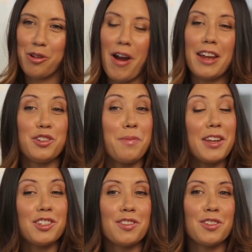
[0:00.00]
Grant, you
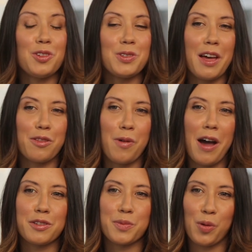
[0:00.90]
mentioned the New South
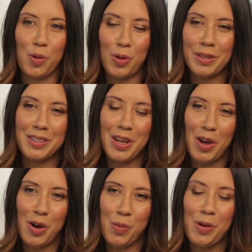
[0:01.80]
Wales ports.
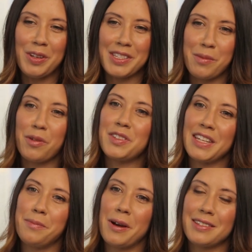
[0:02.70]
What are some of
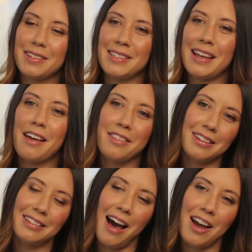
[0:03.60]
Cbus's other
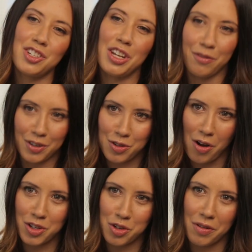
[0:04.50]
large
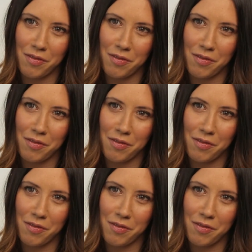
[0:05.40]
infrastructure